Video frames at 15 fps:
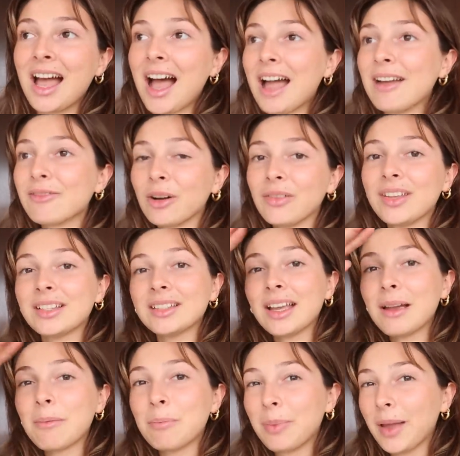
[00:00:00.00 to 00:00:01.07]
I've got these
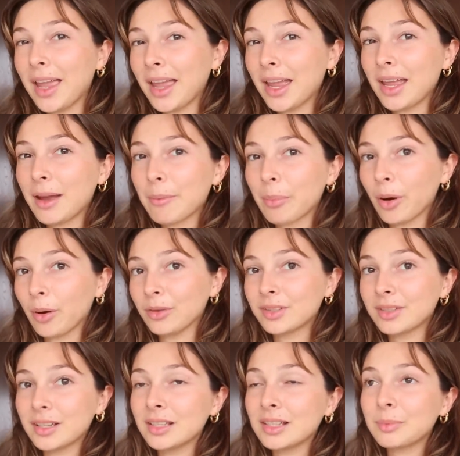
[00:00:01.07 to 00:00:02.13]
like big
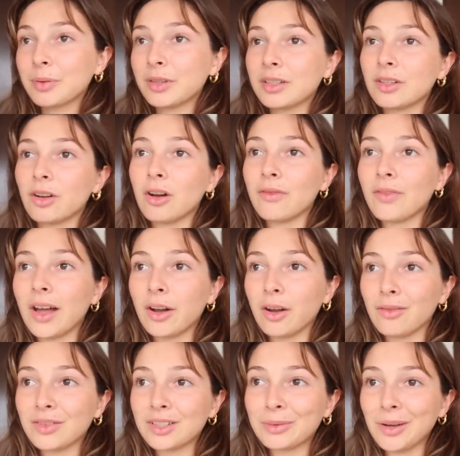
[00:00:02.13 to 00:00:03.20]
posters printed off at
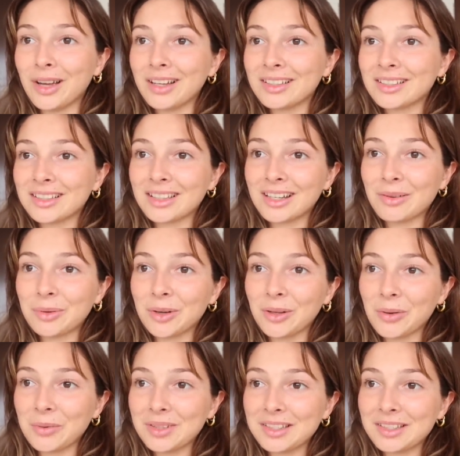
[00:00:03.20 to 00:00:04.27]
Officeworks that I want to
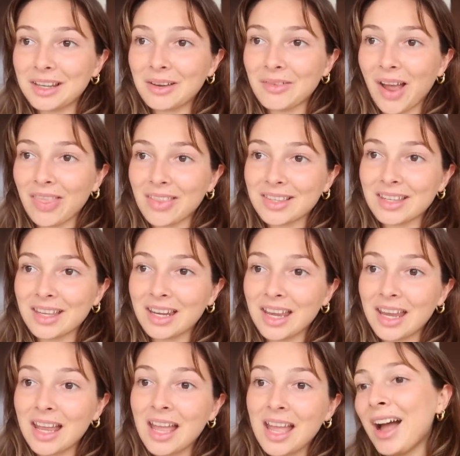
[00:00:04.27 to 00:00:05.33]
go and stick around the
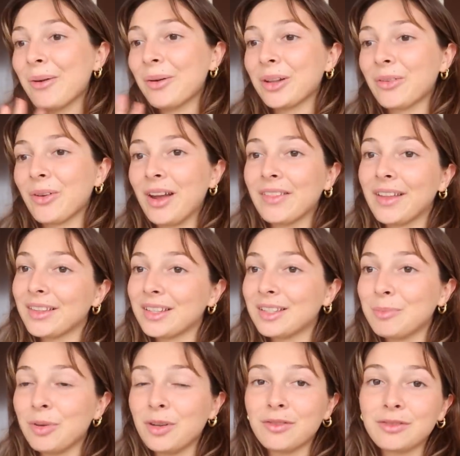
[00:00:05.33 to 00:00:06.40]
city. I want to create like this
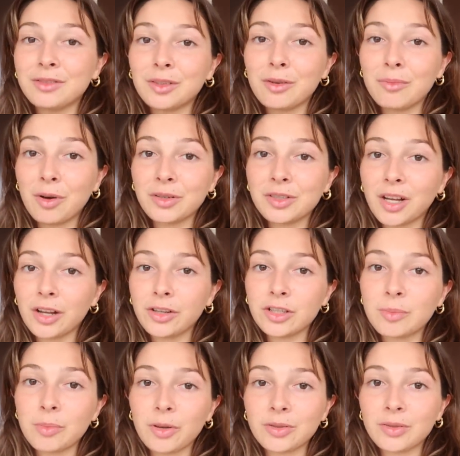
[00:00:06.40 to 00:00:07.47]
beautiful little montage
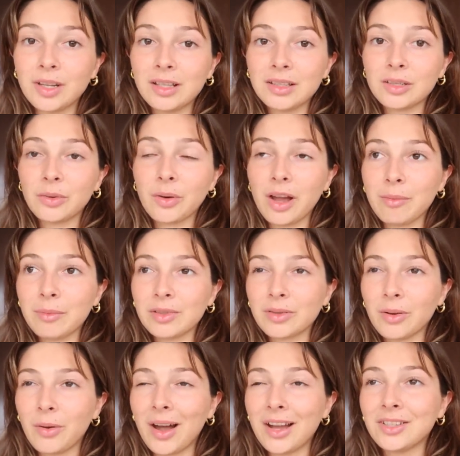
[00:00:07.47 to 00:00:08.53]
to post on Instagram,
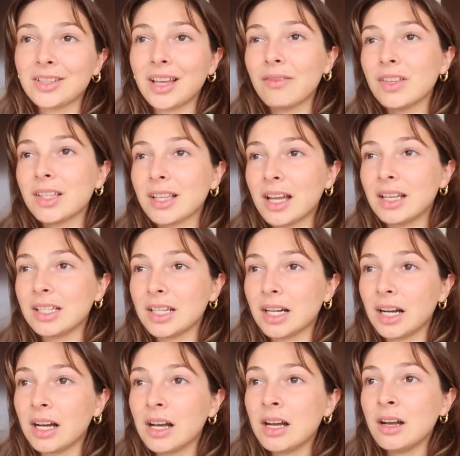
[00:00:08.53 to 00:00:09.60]
so I just have this
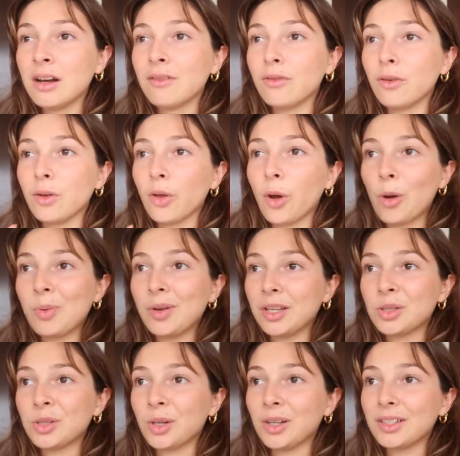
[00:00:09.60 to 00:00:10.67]
idea for the
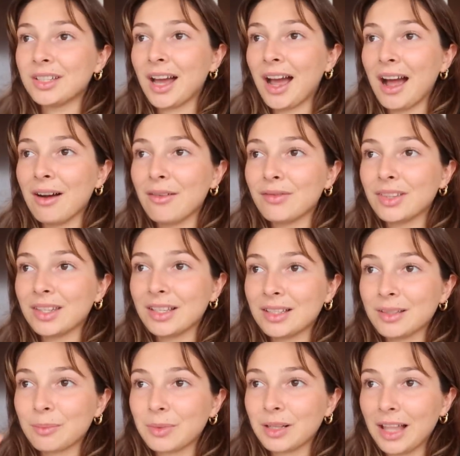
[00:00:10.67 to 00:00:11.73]
opening shot to have
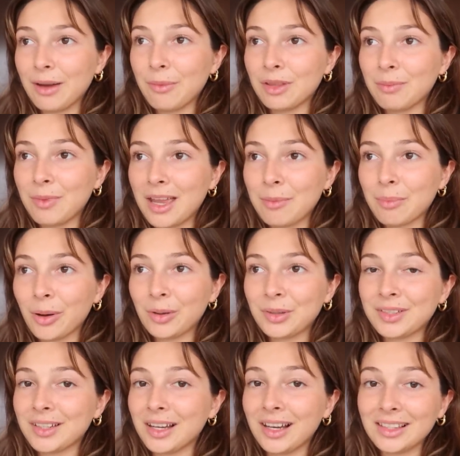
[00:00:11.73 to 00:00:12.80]
this Clay With Me
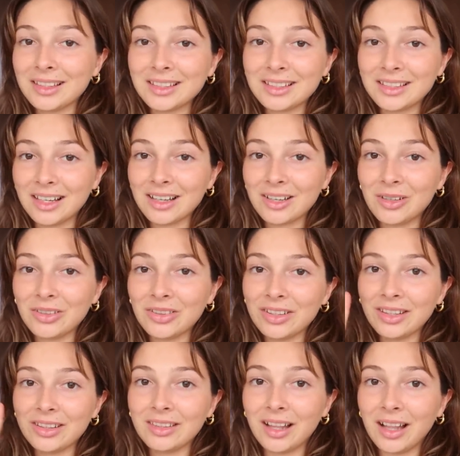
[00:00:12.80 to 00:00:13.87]
poster stuck
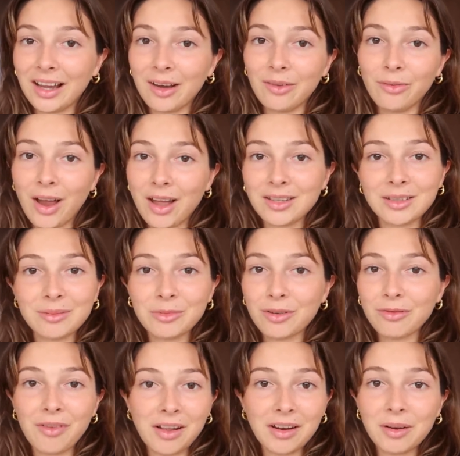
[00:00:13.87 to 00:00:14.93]
on like a random
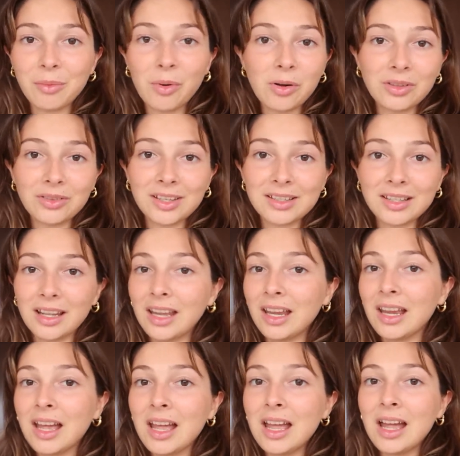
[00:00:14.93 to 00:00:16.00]
graffitied wall in the
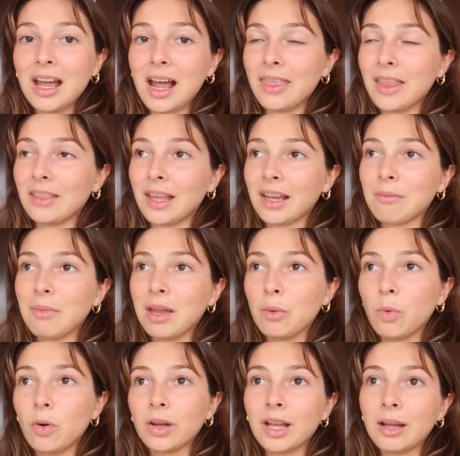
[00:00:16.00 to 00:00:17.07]
city, and then like me
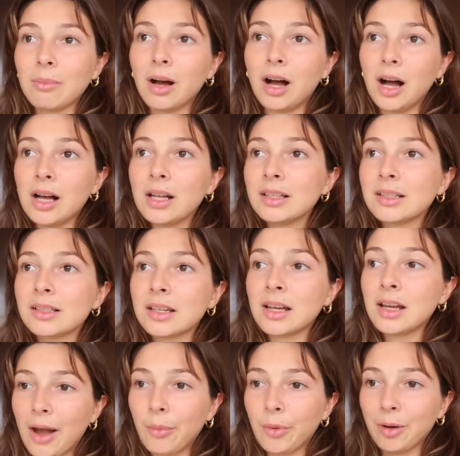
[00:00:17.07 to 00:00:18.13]
walking past.
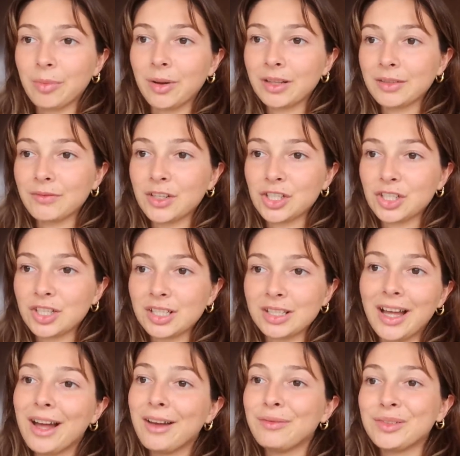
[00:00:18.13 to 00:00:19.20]
I want to bring the vision to
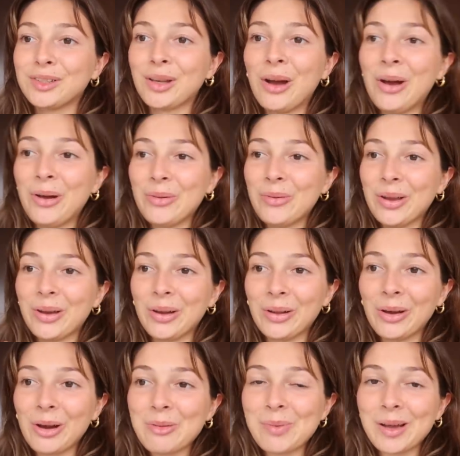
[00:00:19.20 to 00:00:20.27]
life, so we're gonna
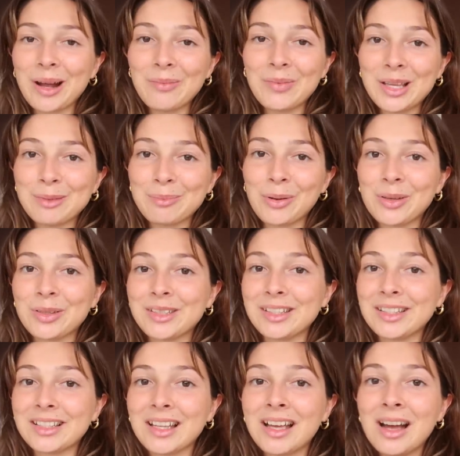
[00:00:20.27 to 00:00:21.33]
go pick up these
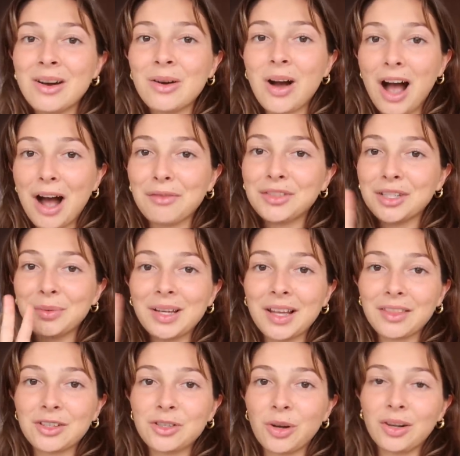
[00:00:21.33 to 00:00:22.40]
posters. After we
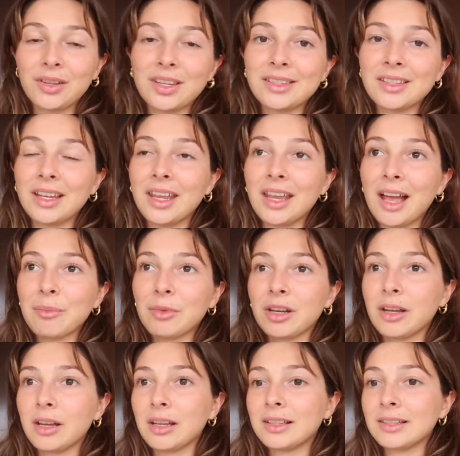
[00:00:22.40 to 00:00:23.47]
get the shot in the city, I'm
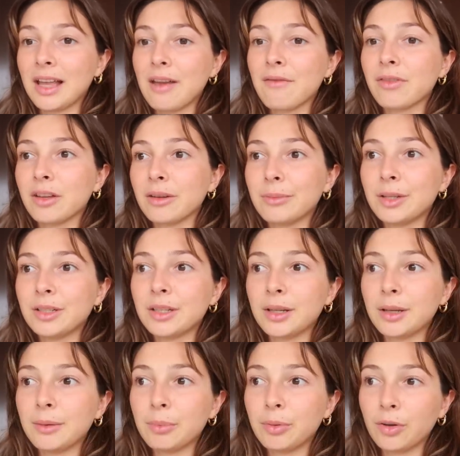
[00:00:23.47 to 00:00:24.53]
gonna save them
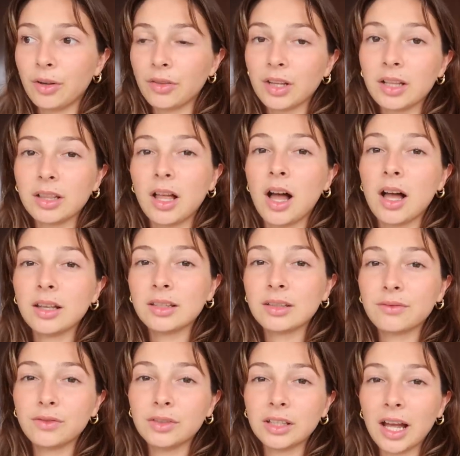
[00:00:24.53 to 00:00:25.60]
to put on the
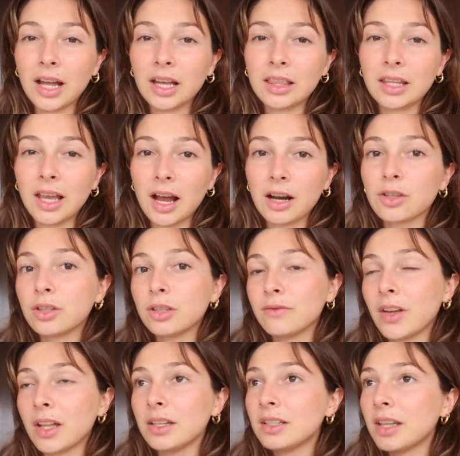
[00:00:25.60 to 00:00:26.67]
glass for like the actual
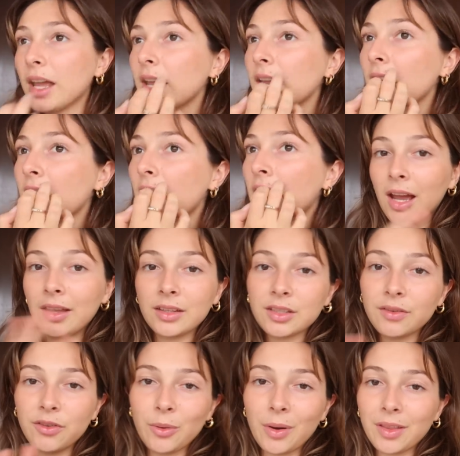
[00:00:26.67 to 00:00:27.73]
event day. And there's
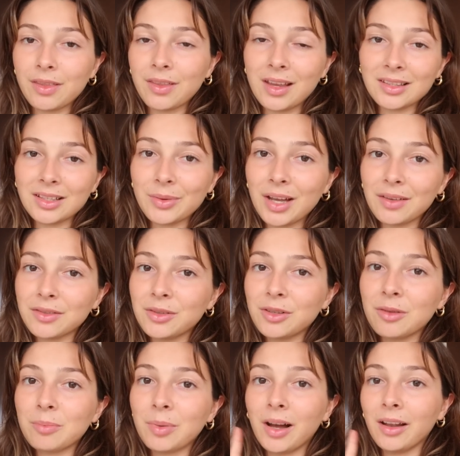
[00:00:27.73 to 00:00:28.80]
a few other things that we have to
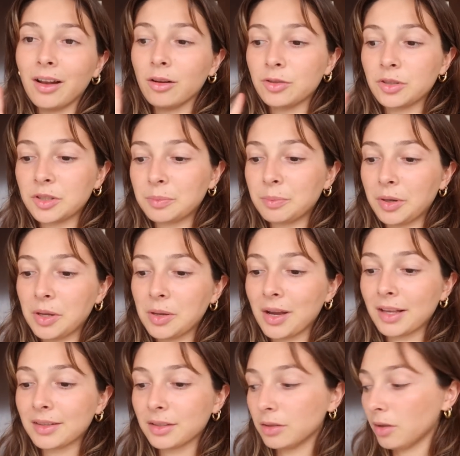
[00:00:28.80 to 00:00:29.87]
do, but I'll just bring you
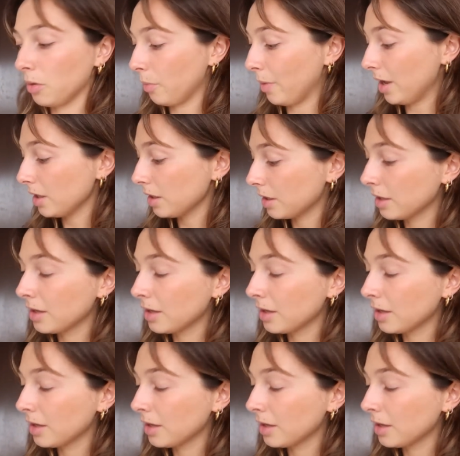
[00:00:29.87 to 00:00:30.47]
guys along with.